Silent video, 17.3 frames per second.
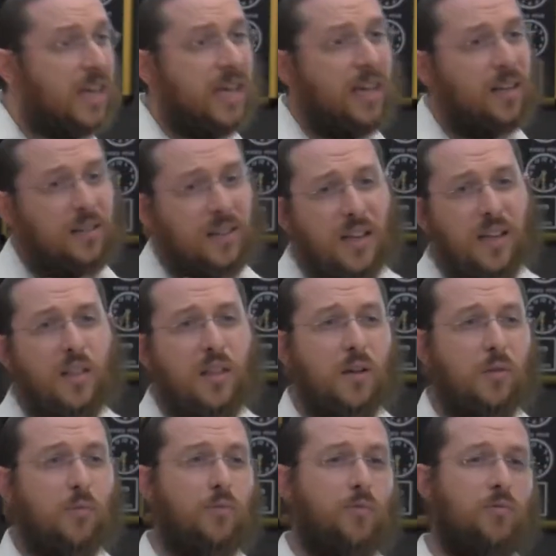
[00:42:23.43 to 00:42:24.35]
Indeed,
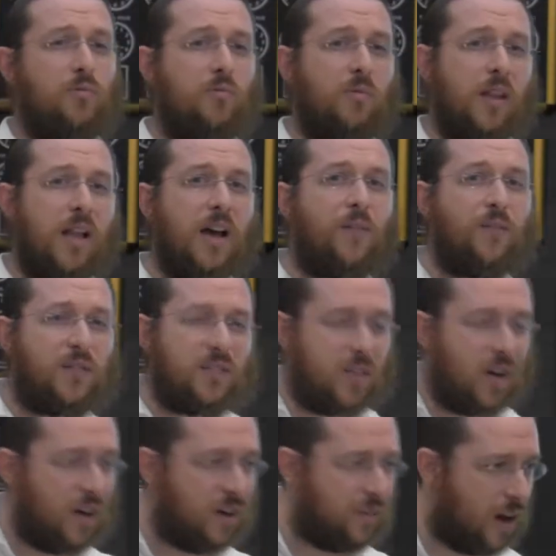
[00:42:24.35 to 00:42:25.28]
the left
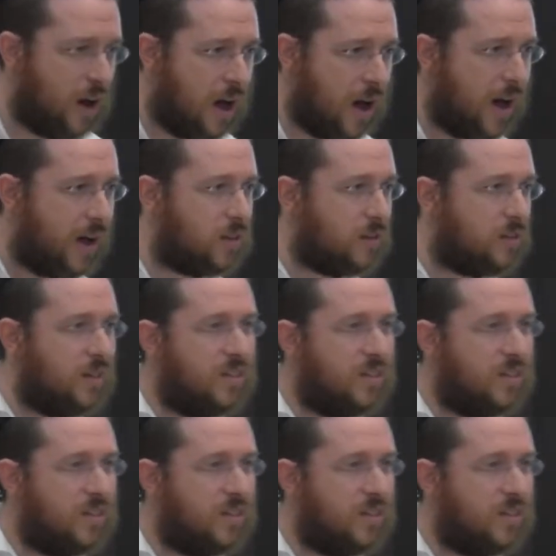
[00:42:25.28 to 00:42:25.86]
side of our heart